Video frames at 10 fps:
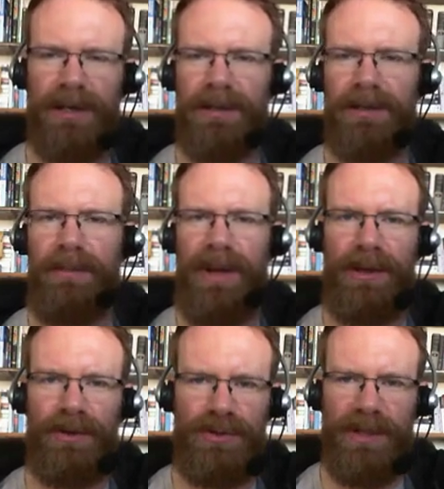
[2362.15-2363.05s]
a
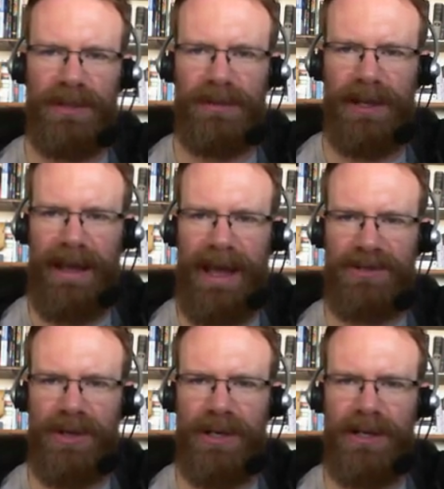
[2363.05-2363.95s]
male who's been uh,
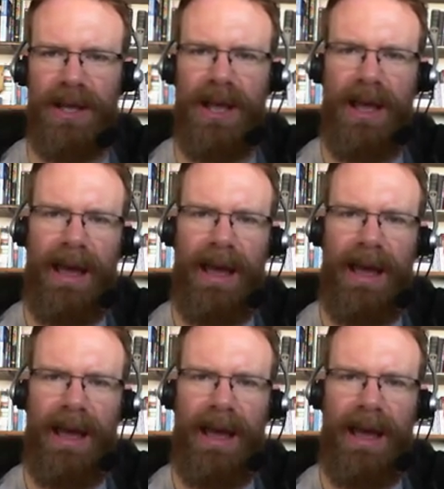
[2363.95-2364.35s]
castrated,